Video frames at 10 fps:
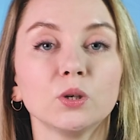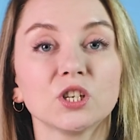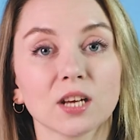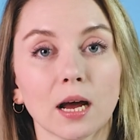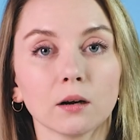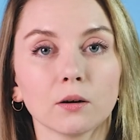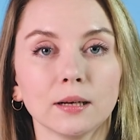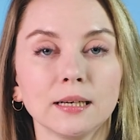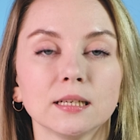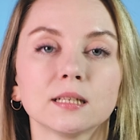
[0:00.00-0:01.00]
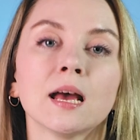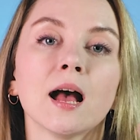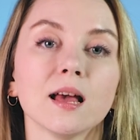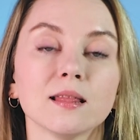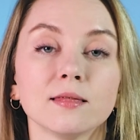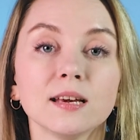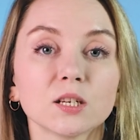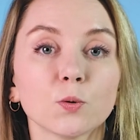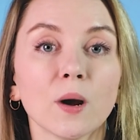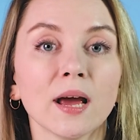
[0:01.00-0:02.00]
which is calculated in
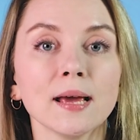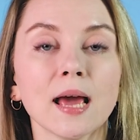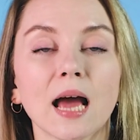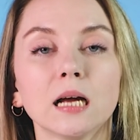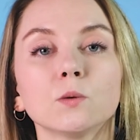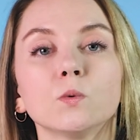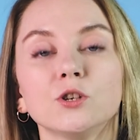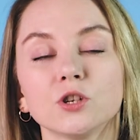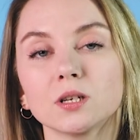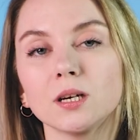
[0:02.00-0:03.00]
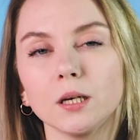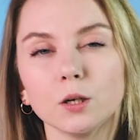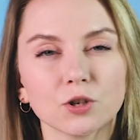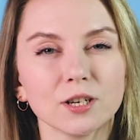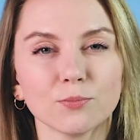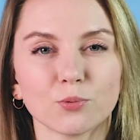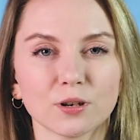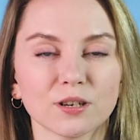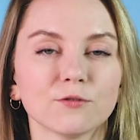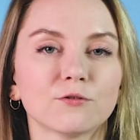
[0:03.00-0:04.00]
this way and which is hugely
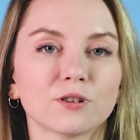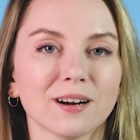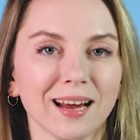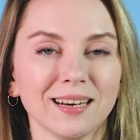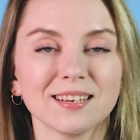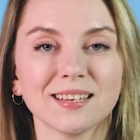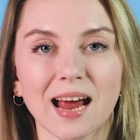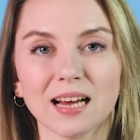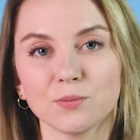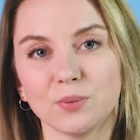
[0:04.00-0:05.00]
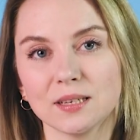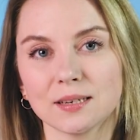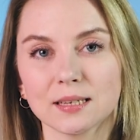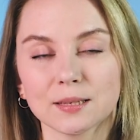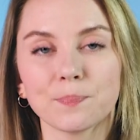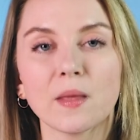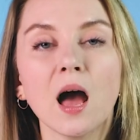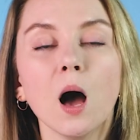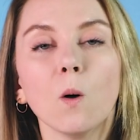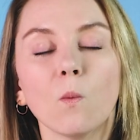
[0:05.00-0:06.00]
important for any SaaS business.
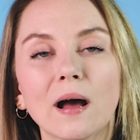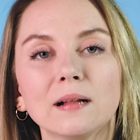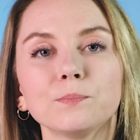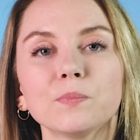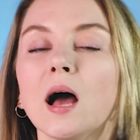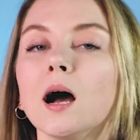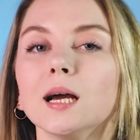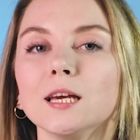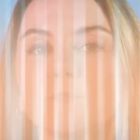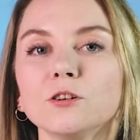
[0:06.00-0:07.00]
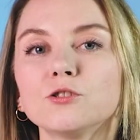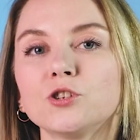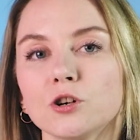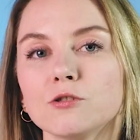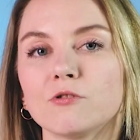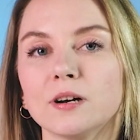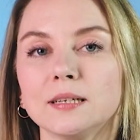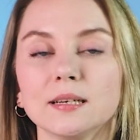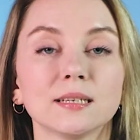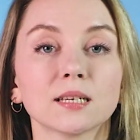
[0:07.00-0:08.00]
Well, if your churn
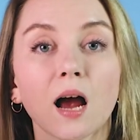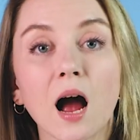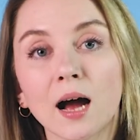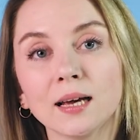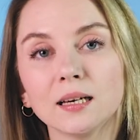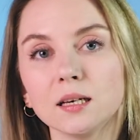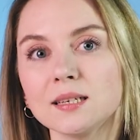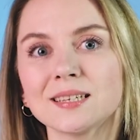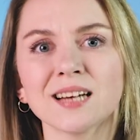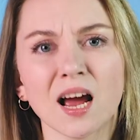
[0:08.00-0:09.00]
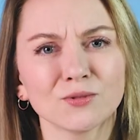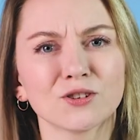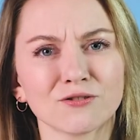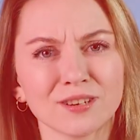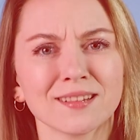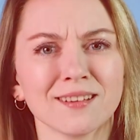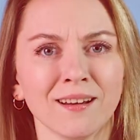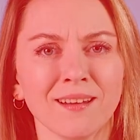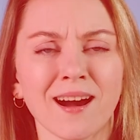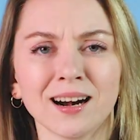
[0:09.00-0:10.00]
rate is high, it's time to ring the
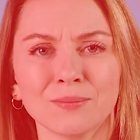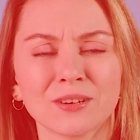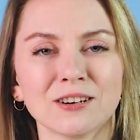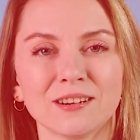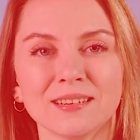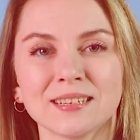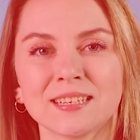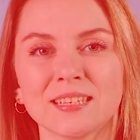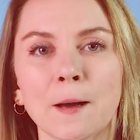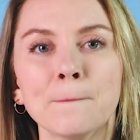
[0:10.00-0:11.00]
alarm because